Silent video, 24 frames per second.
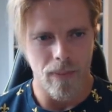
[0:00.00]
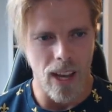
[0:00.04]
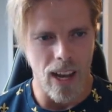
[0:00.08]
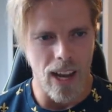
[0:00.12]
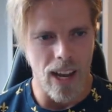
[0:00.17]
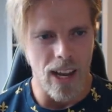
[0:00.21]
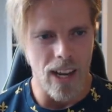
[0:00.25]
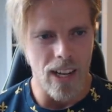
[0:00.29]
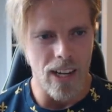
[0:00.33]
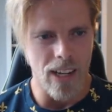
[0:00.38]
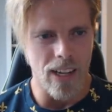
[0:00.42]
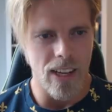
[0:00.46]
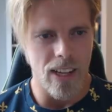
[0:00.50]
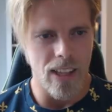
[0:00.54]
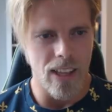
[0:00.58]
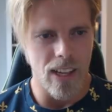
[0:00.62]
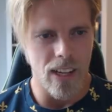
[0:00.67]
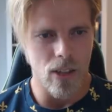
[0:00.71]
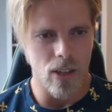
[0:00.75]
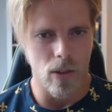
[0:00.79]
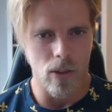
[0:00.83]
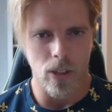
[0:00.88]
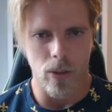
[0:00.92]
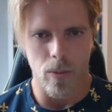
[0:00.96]
And
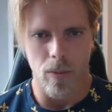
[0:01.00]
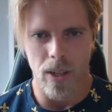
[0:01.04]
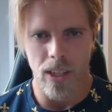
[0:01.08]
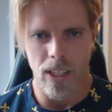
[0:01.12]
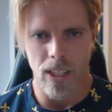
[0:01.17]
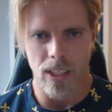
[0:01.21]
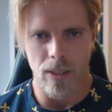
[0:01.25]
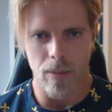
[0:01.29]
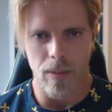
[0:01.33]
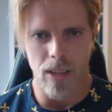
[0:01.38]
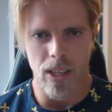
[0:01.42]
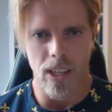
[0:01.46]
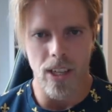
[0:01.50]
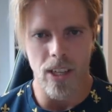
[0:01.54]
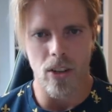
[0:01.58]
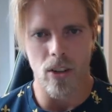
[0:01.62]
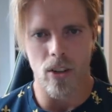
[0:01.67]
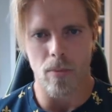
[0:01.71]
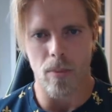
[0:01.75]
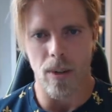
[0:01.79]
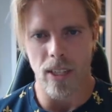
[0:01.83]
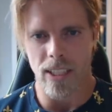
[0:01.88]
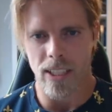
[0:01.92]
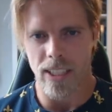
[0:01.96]
that also brings me
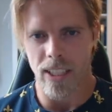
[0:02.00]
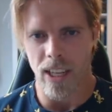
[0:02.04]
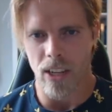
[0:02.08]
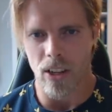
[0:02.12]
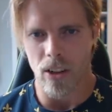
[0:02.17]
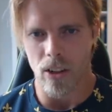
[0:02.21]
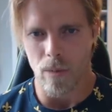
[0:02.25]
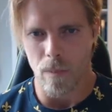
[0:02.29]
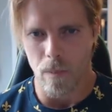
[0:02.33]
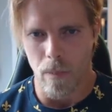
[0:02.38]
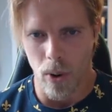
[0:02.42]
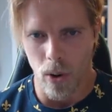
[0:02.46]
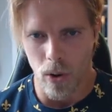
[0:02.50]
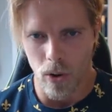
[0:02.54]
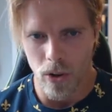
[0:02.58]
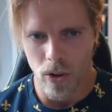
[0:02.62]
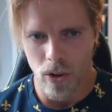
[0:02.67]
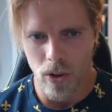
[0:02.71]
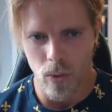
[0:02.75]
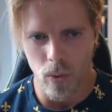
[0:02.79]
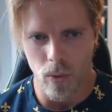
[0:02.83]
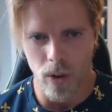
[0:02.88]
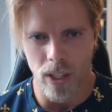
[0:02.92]
into my second point,